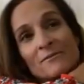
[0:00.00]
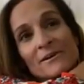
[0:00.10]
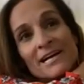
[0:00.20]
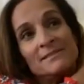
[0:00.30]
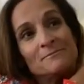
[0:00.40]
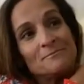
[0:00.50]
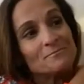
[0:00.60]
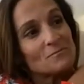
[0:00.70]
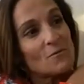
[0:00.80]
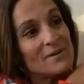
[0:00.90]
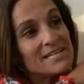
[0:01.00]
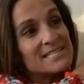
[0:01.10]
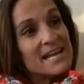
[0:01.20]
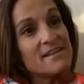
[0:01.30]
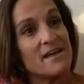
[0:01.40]
when I, when I
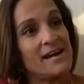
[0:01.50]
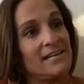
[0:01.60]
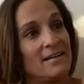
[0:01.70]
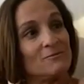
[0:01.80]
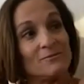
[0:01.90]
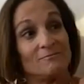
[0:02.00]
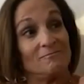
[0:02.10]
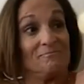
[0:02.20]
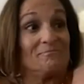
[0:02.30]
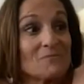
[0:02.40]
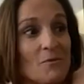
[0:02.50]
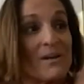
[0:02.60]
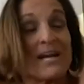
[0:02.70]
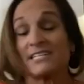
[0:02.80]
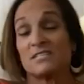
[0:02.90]
say that and
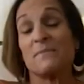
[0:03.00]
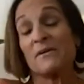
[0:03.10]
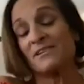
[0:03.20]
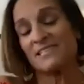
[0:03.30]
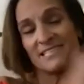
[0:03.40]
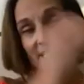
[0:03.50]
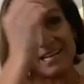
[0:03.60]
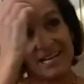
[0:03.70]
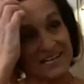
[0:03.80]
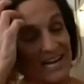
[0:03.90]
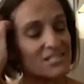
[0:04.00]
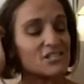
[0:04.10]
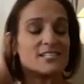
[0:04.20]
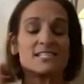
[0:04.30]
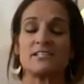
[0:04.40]
when I experienced it. And yes,
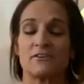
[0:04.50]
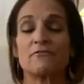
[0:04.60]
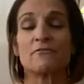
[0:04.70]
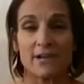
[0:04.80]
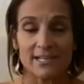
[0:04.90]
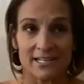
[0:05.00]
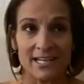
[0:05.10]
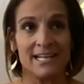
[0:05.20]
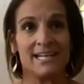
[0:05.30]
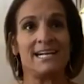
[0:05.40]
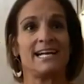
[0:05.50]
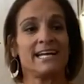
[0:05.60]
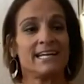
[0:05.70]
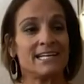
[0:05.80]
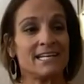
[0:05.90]
she's a dear friend
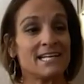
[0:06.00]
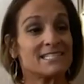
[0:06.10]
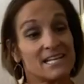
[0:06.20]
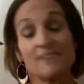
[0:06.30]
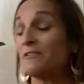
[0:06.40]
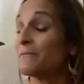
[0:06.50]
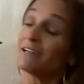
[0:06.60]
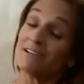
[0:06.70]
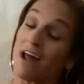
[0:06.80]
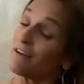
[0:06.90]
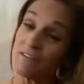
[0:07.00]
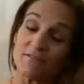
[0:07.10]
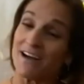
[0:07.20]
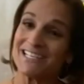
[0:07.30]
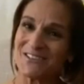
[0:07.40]
and has given me a lot of
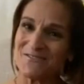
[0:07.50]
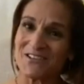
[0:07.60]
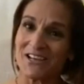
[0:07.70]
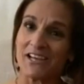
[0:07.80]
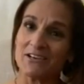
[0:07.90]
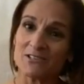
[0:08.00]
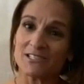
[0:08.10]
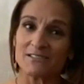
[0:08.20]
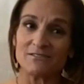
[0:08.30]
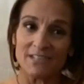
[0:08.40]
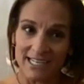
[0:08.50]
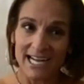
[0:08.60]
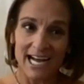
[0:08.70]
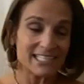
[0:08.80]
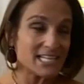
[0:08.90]
advice over the years of
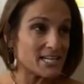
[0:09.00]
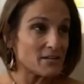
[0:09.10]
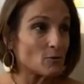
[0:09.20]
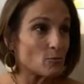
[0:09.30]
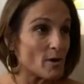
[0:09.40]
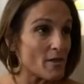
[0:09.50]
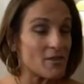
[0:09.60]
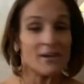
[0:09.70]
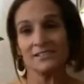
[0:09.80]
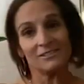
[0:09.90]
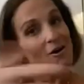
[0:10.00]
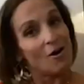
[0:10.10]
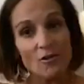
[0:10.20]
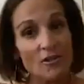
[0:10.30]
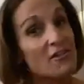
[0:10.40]
how to deal with
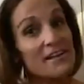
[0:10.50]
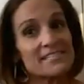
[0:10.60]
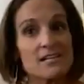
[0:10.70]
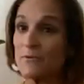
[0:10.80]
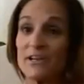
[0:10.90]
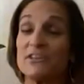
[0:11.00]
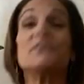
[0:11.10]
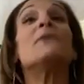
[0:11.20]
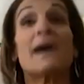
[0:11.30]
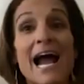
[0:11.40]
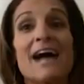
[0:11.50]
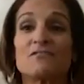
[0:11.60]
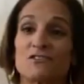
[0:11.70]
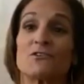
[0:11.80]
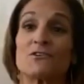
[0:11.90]
all the things that we do
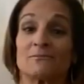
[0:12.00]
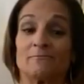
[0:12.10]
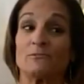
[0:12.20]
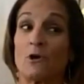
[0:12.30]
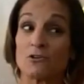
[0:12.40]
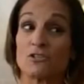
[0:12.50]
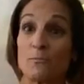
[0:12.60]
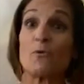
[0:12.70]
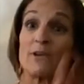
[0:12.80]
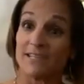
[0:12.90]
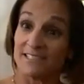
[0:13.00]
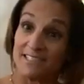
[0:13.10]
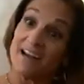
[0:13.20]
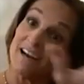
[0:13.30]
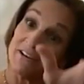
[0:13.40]
after our sport is
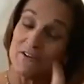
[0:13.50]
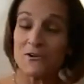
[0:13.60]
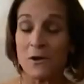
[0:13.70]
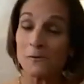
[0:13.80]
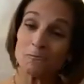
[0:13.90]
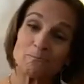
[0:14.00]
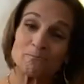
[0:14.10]
done, you know?